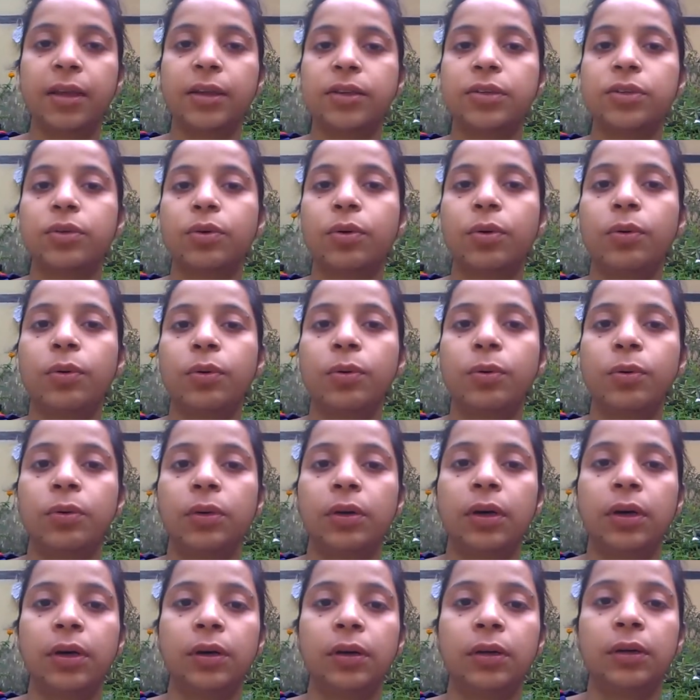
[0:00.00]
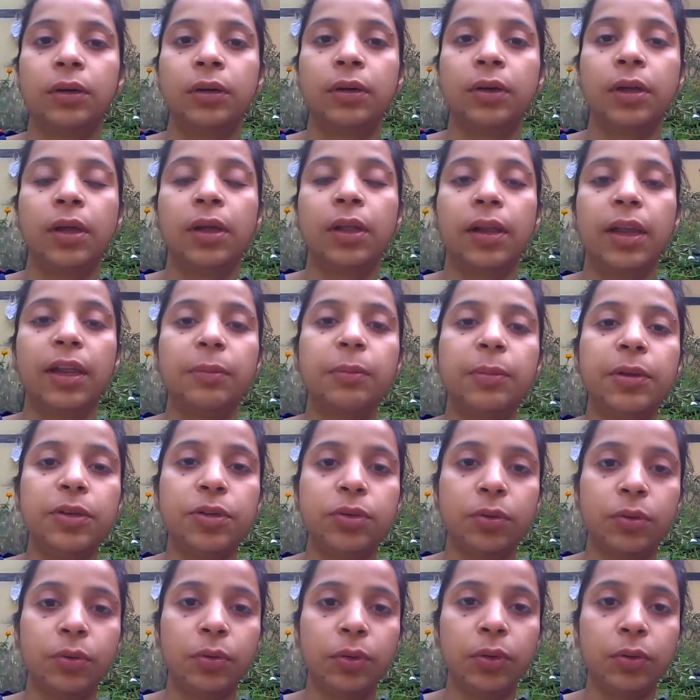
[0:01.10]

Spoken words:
So let me show